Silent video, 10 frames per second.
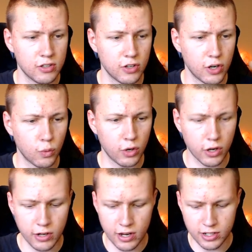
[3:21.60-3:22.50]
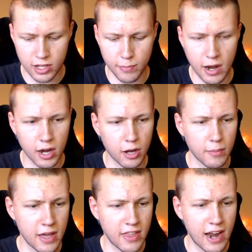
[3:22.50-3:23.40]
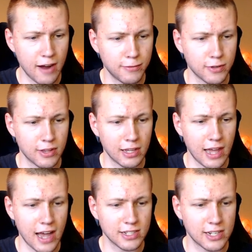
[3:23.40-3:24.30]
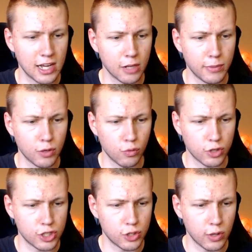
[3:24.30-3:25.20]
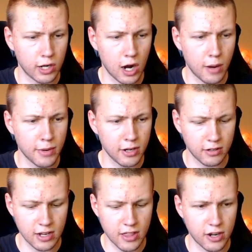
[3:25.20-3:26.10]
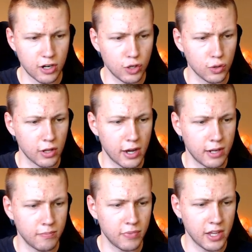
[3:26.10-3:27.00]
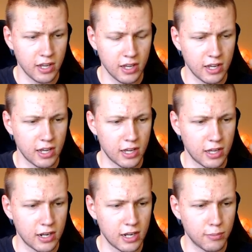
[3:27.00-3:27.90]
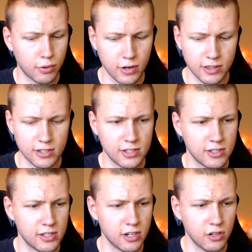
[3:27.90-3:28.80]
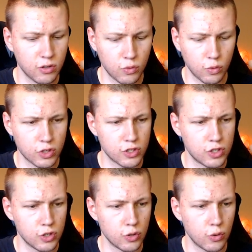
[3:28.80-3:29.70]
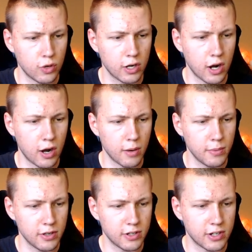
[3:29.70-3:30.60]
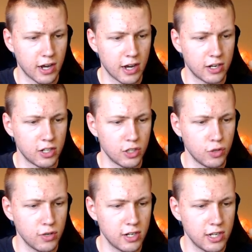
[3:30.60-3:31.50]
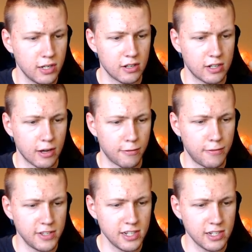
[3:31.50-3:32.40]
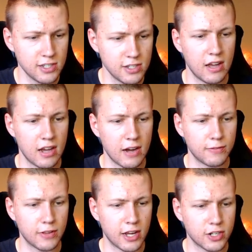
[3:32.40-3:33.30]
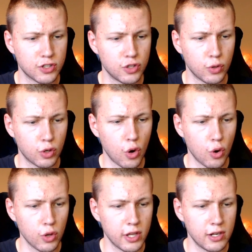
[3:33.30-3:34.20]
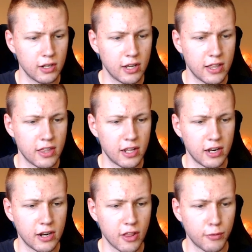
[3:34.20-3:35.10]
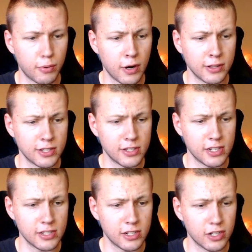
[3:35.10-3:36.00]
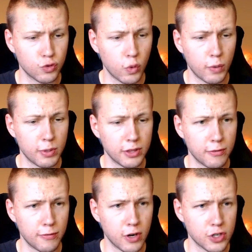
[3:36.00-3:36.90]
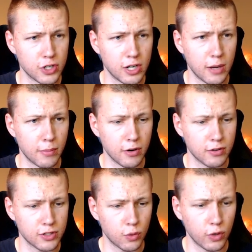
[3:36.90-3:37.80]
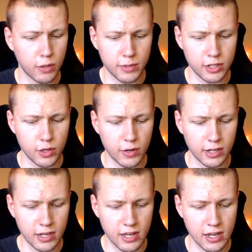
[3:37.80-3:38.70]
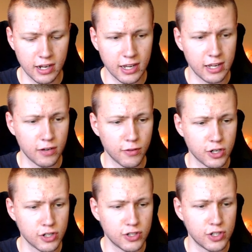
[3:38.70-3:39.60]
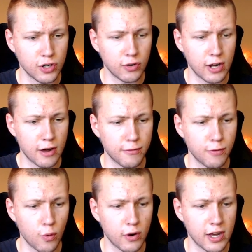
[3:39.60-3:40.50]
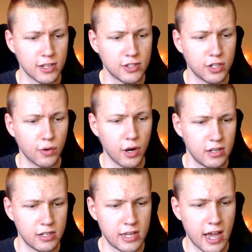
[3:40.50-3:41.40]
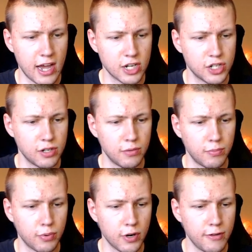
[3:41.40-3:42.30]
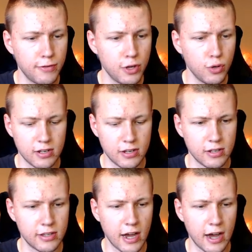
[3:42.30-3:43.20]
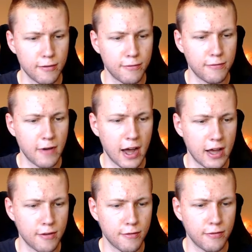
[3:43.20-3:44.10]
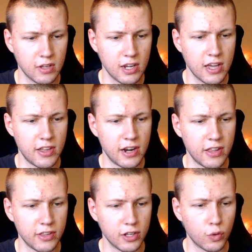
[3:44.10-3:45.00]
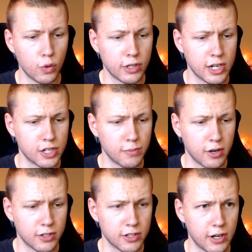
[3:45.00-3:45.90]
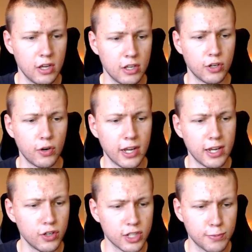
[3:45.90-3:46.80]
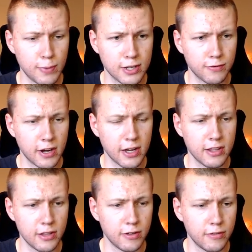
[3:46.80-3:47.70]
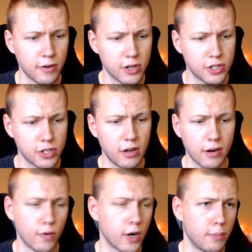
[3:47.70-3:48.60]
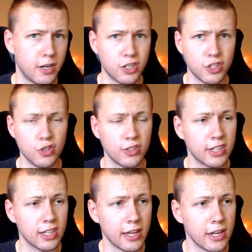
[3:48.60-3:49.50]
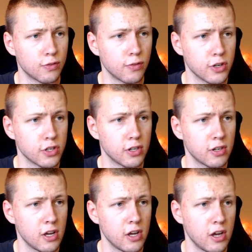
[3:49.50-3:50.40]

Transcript: So here we'll go down to the bottom and then after the last element, we'll just do a comma and then a new line and in parentheses here, we'll just do com.unity.physics. After that, just do a colon and then another parentheses. And here's where we put the version number. So we're gonna be doing, again, version 0.4.0 dash preview.5 and then end the quotation marks there. So again, you can specify the version. I recommend just using the latest version.